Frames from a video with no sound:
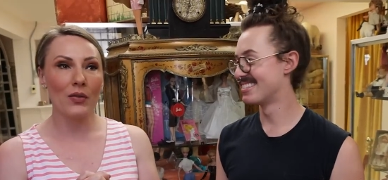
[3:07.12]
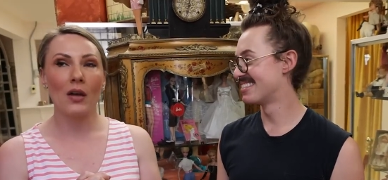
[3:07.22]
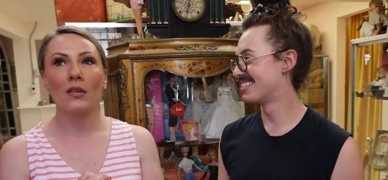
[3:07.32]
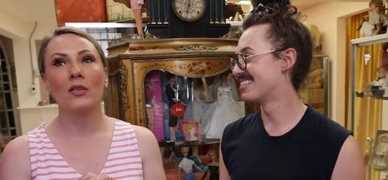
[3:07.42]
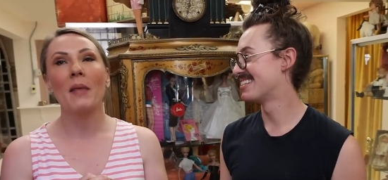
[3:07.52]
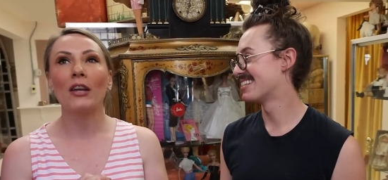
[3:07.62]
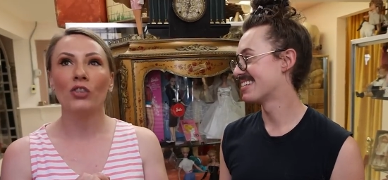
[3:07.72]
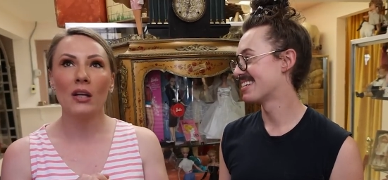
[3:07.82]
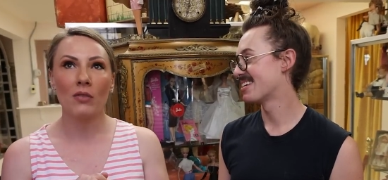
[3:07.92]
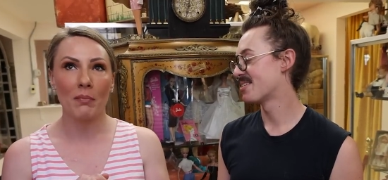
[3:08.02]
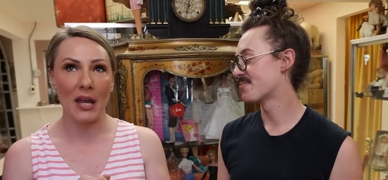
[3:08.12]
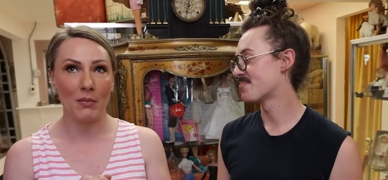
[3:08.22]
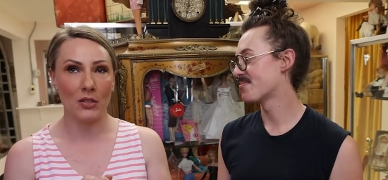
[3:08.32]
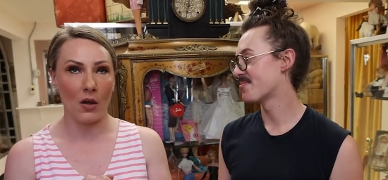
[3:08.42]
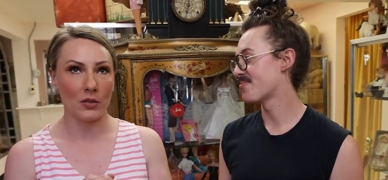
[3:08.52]
Speaker 1: The smashing of the
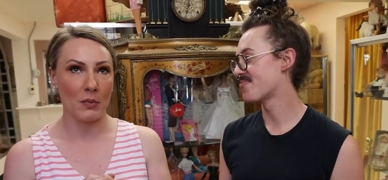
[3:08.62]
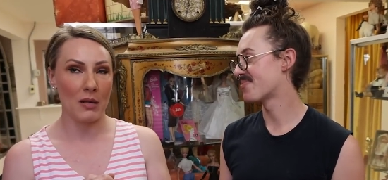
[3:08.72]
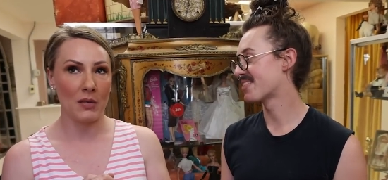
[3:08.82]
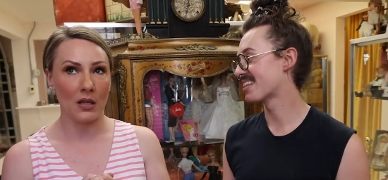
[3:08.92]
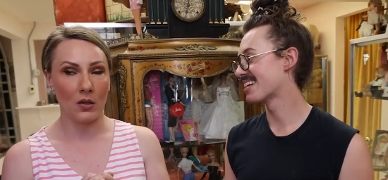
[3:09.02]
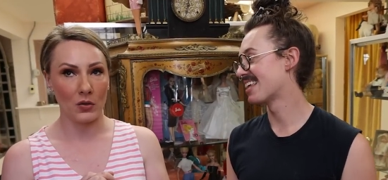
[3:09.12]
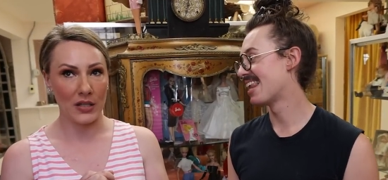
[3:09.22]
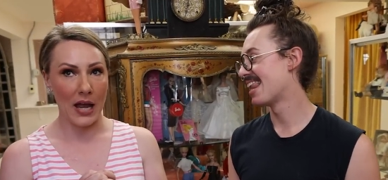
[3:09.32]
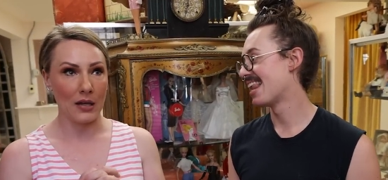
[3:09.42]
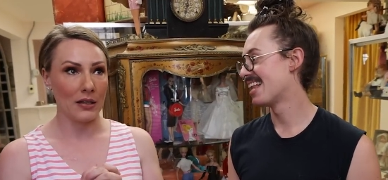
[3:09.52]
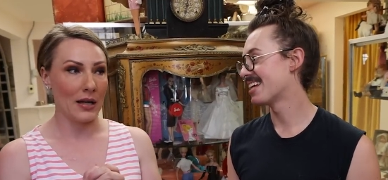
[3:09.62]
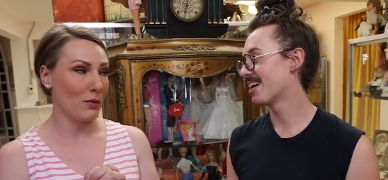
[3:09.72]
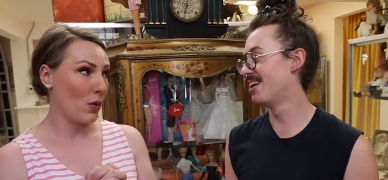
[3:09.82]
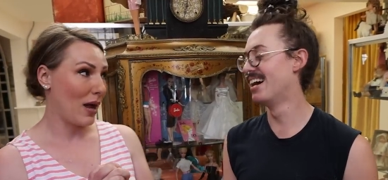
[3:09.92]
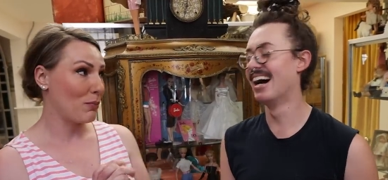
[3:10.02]
baby dolls made me a little sad, and I
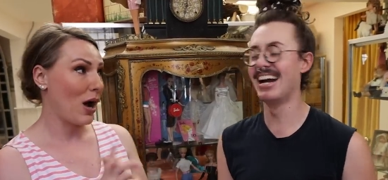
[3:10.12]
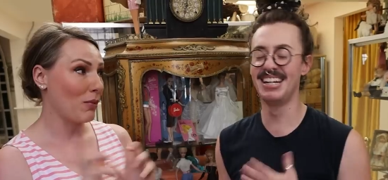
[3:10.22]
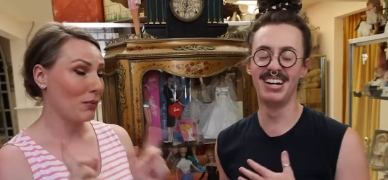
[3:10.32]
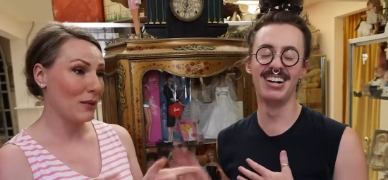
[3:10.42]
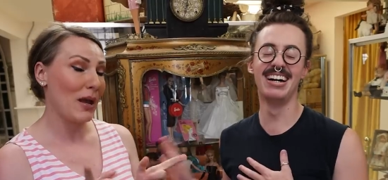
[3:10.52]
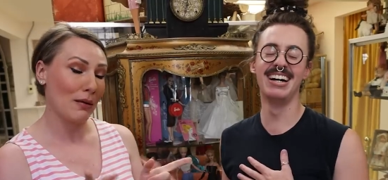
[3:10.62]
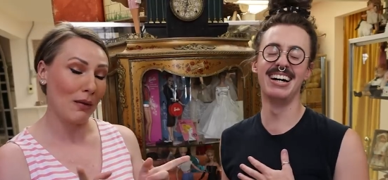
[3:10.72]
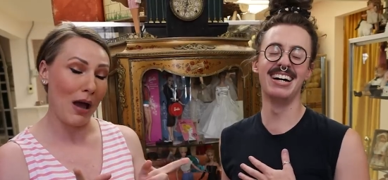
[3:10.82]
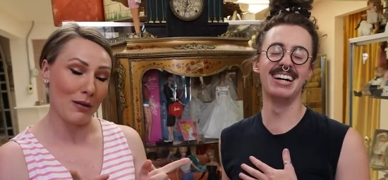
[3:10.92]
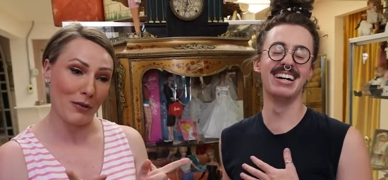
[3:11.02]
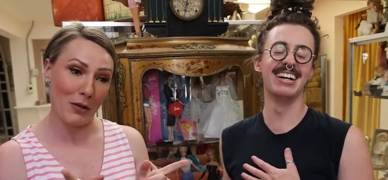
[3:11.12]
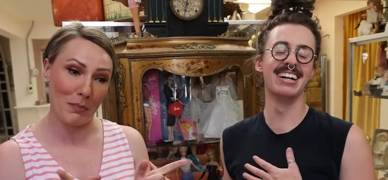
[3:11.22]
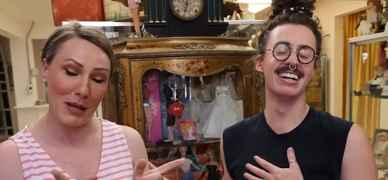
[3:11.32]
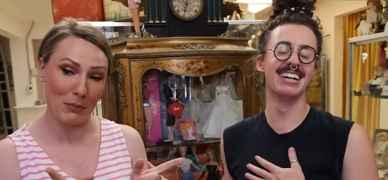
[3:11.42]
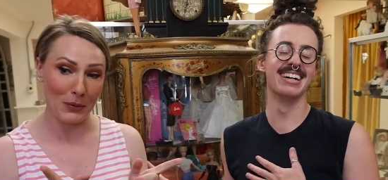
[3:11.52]
know that probably made a lot of
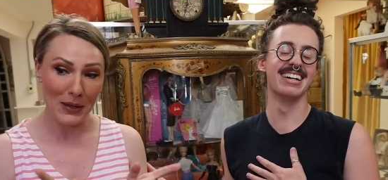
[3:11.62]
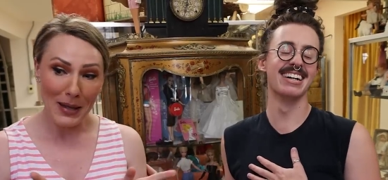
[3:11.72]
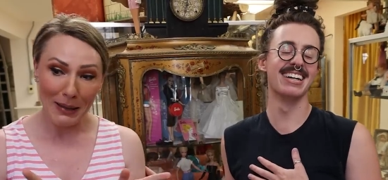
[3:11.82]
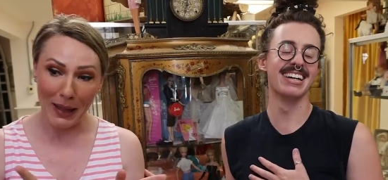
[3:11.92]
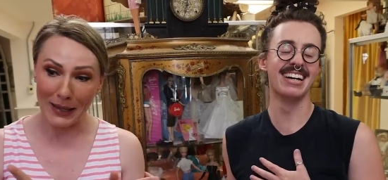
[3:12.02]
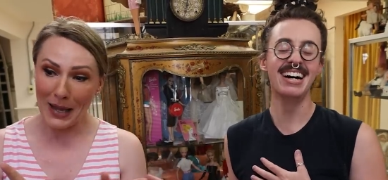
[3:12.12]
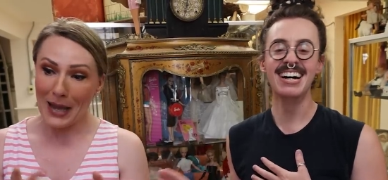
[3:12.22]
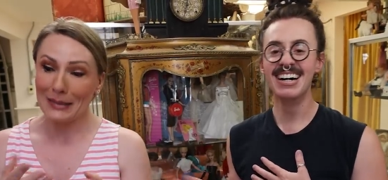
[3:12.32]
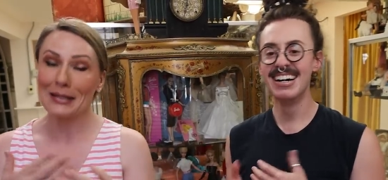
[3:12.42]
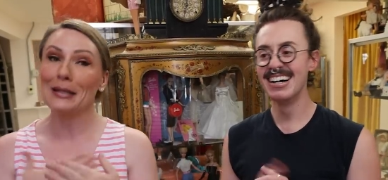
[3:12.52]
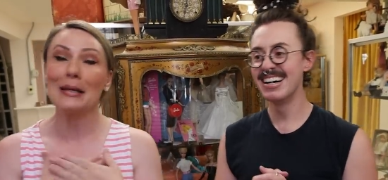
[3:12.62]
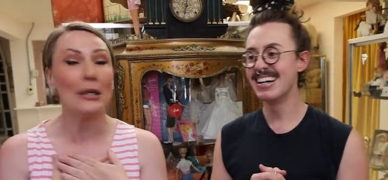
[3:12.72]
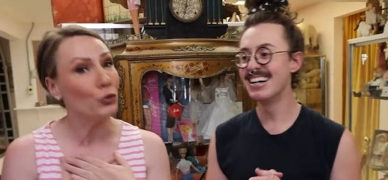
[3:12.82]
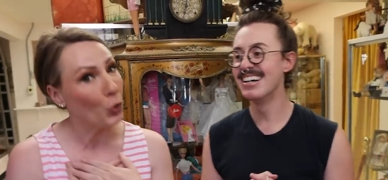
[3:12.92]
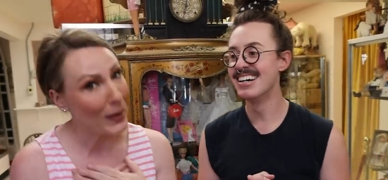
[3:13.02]
other people like
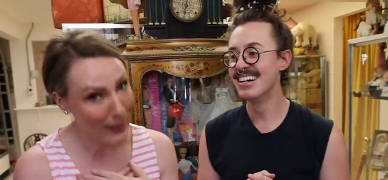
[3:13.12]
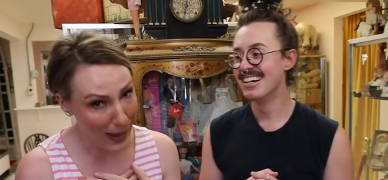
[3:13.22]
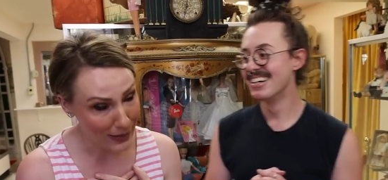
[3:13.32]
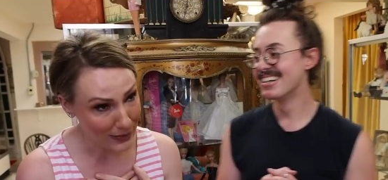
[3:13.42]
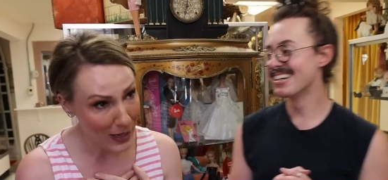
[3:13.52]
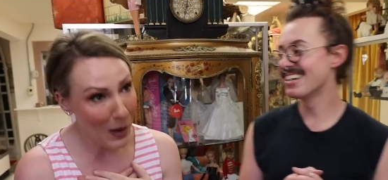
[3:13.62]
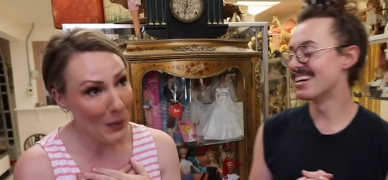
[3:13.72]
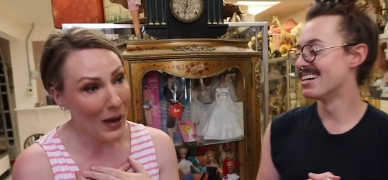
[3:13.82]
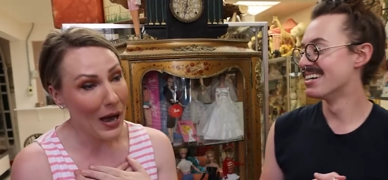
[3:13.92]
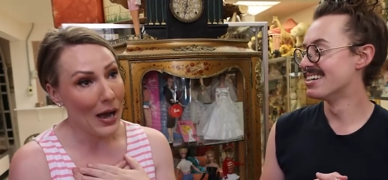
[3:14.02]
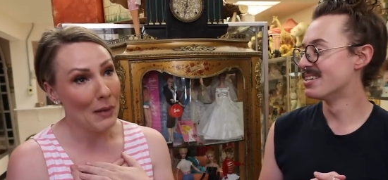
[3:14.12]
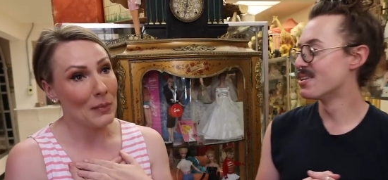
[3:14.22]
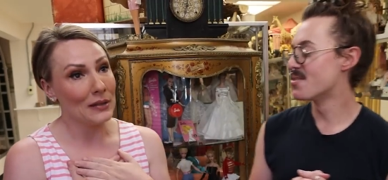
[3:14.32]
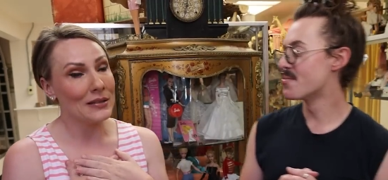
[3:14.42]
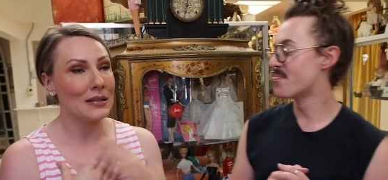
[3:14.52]
didn't enjoy that. Yeah.
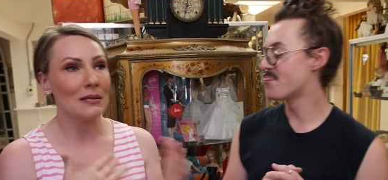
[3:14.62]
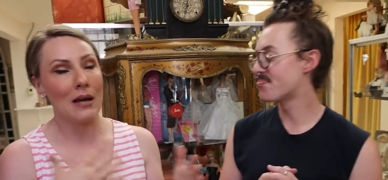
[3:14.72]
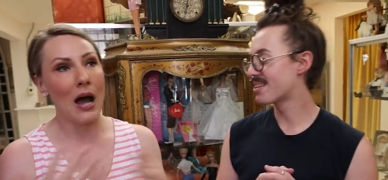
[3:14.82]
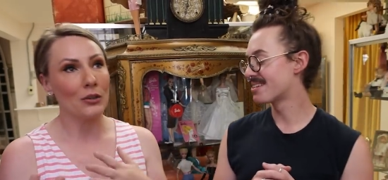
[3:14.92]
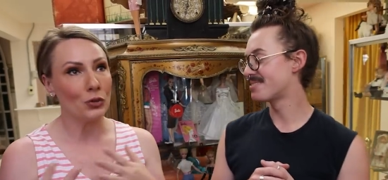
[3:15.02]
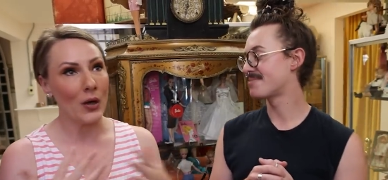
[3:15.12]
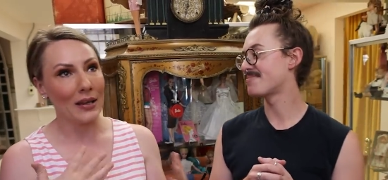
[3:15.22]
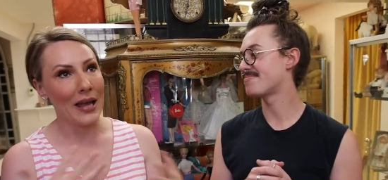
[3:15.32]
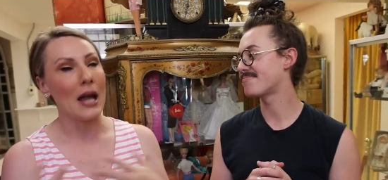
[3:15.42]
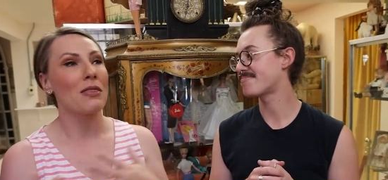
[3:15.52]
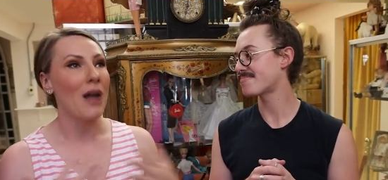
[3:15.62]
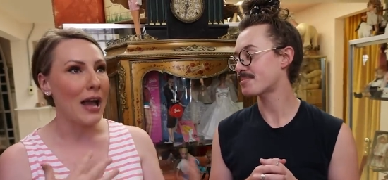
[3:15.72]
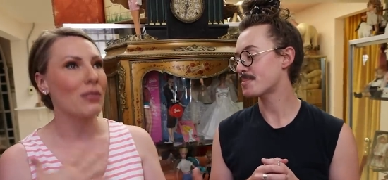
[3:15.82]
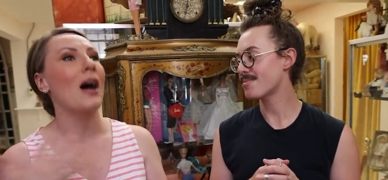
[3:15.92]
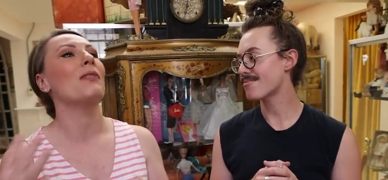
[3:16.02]
Um, didn't not enjoy it. Like I, th
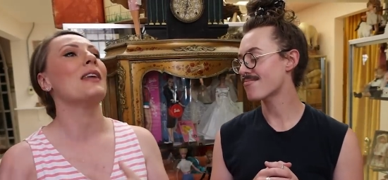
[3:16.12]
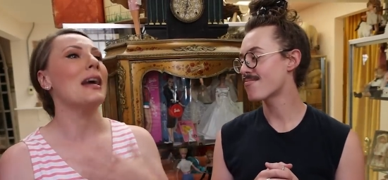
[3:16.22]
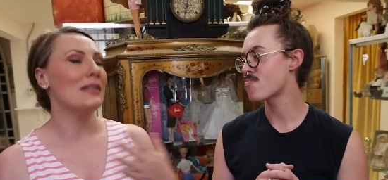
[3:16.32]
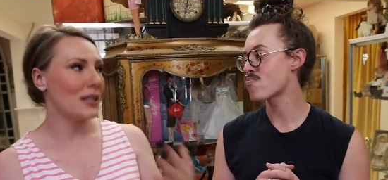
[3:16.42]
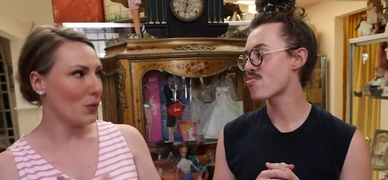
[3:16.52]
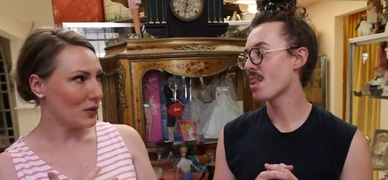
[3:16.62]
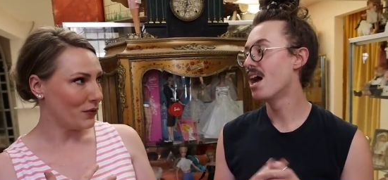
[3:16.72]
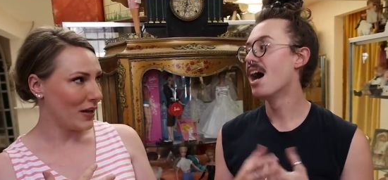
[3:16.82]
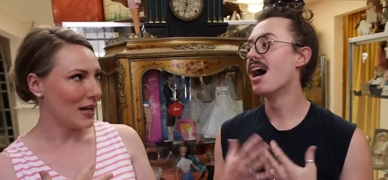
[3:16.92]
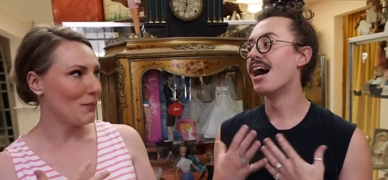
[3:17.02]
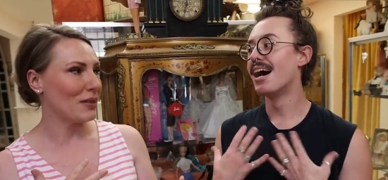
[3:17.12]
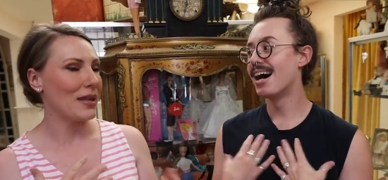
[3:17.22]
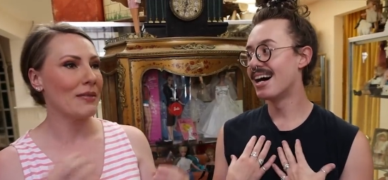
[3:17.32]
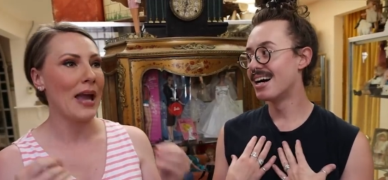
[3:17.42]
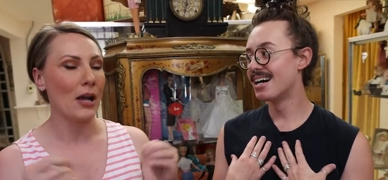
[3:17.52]
I thought the idea was funny,
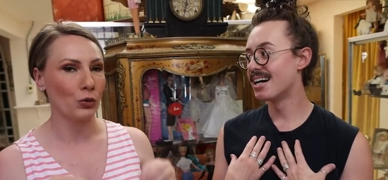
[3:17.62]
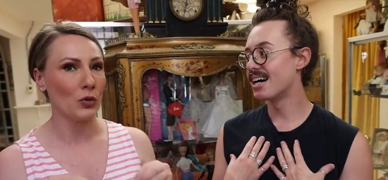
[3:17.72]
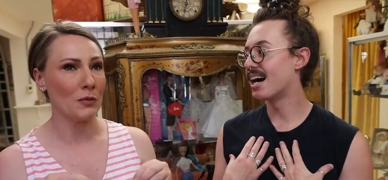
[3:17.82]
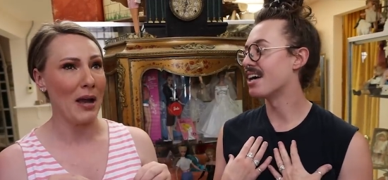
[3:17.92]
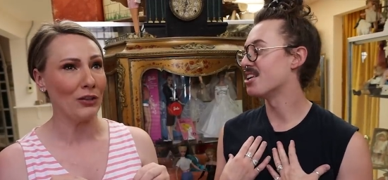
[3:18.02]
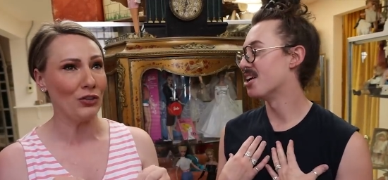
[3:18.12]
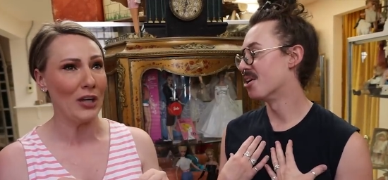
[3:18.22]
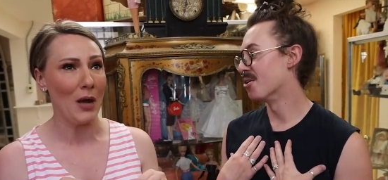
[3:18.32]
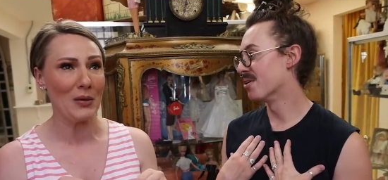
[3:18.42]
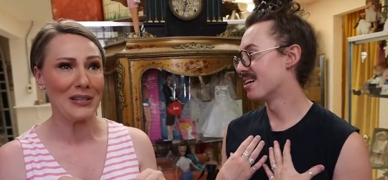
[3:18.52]
but then the actual smashing, I, I